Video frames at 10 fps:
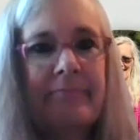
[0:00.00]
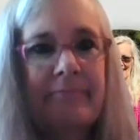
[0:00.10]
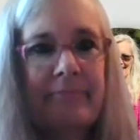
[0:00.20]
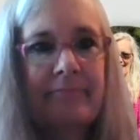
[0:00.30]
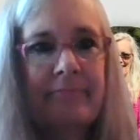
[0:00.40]

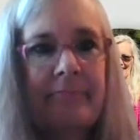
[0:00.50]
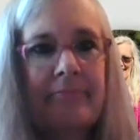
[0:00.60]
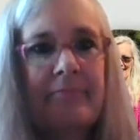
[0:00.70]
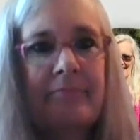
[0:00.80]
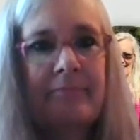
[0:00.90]

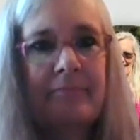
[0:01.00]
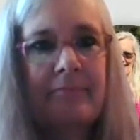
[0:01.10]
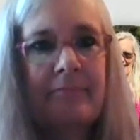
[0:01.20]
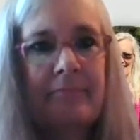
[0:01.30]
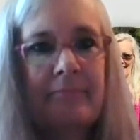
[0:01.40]

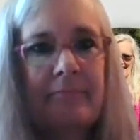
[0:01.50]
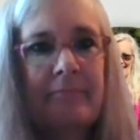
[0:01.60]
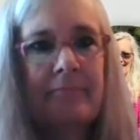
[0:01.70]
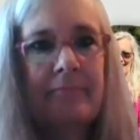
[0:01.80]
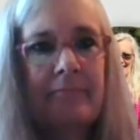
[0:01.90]

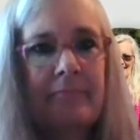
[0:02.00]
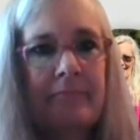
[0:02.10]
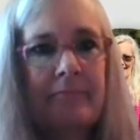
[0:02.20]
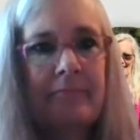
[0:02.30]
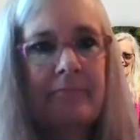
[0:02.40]

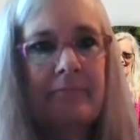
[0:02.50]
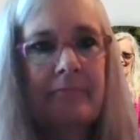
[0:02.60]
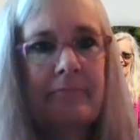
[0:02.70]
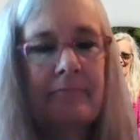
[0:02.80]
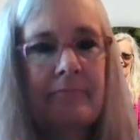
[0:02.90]

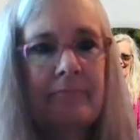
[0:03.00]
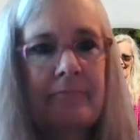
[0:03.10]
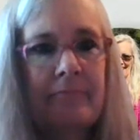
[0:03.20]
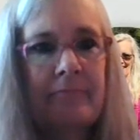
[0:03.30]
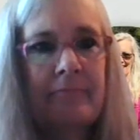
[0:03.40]

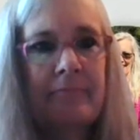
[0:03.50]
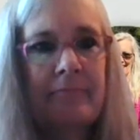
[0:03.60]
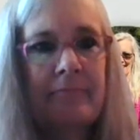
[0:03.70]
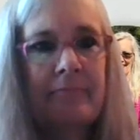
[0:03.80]
(silent)